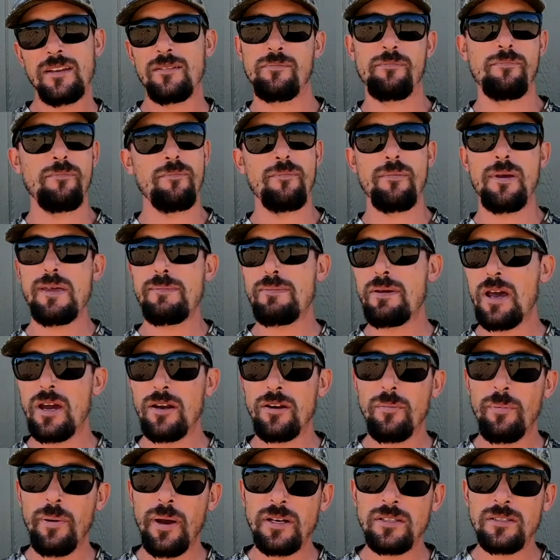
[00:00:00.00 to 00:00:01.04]
maybe
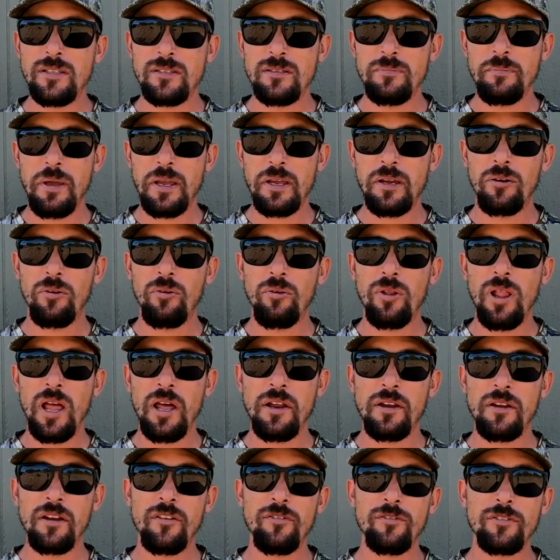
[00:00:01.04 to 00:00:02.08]
$100 doesn't make a whole lot
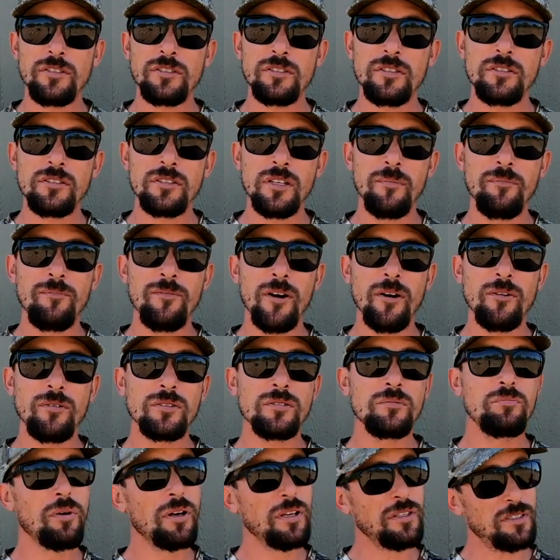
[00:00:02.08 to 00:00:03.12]
of difference to some
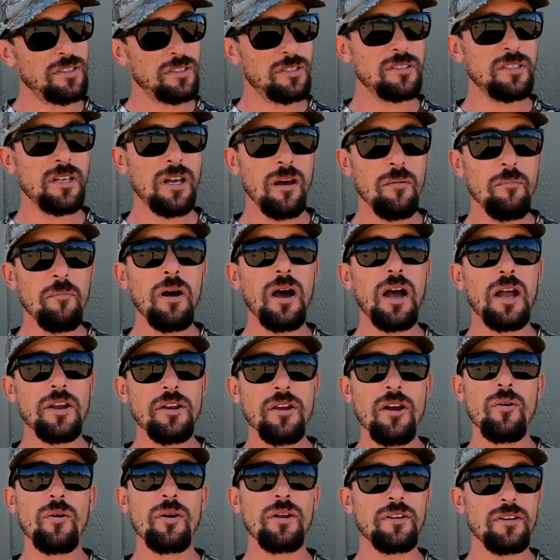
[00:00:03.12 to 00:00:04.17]
folks, but to some, I
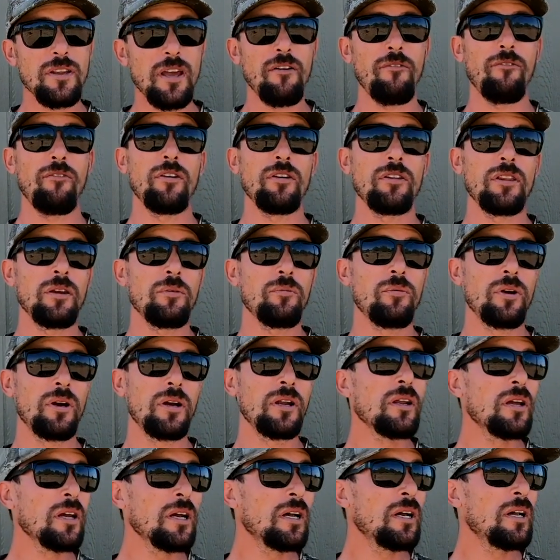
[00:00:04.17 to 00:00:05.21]
know it definitely
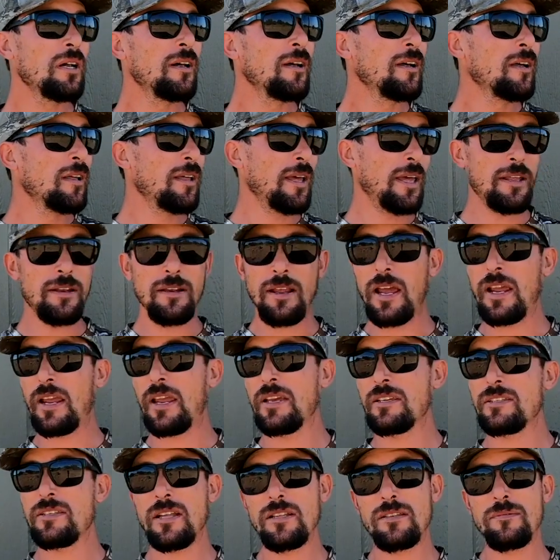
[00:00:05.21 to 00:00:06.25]
would. And I
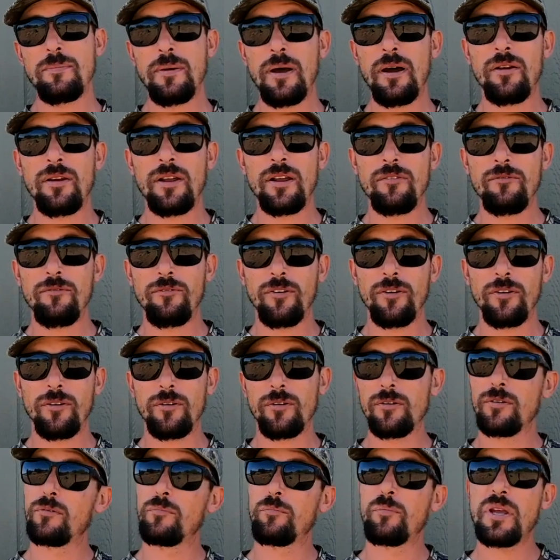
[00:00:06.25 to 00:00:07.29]
guess that's about it
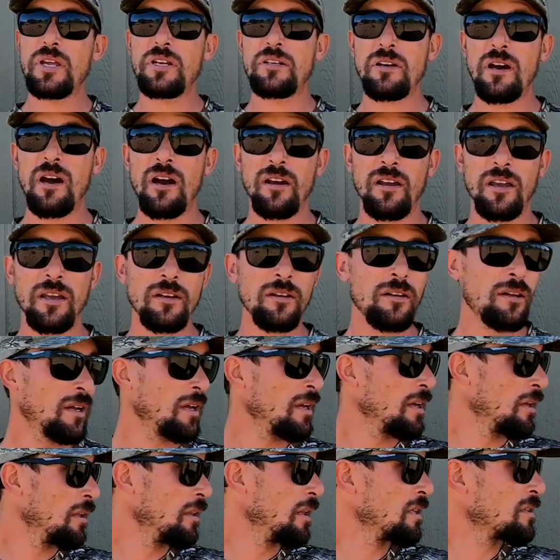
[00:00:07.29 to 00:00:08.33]
for me talking.
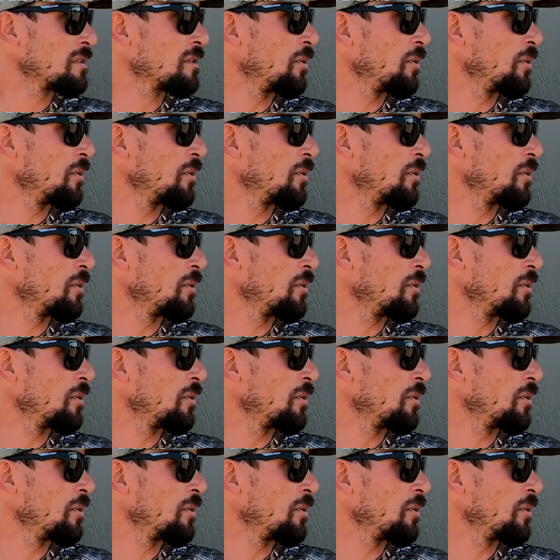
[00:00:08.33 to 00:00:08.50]
Let's